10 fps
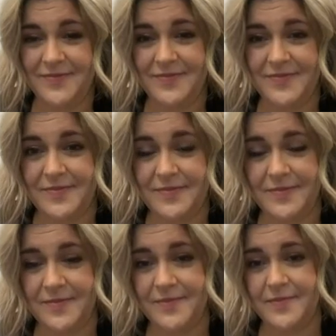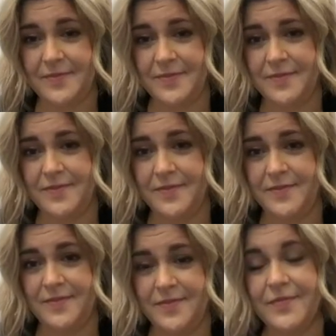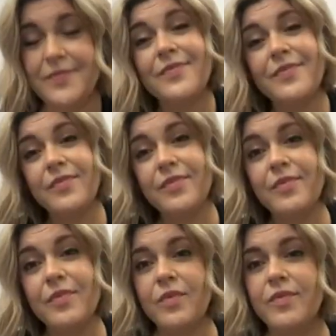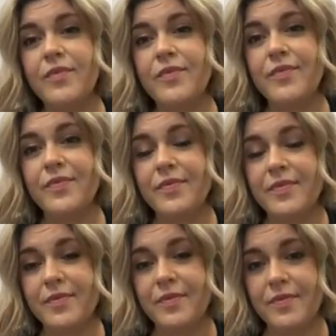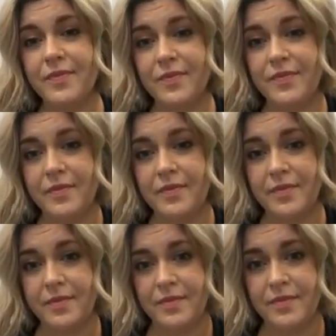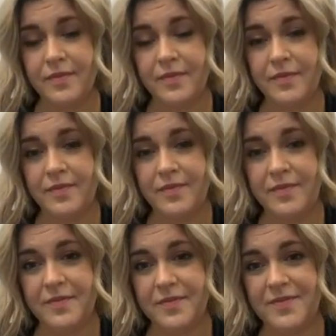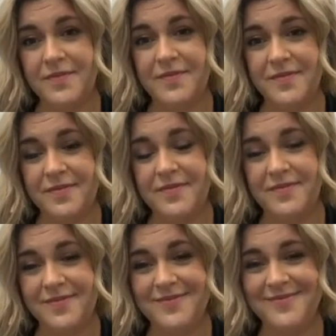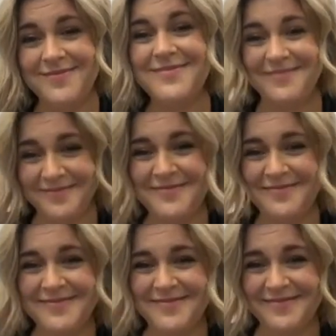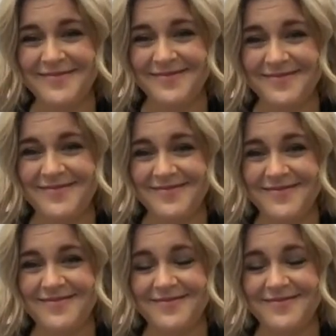No words are spoken by the person on screen.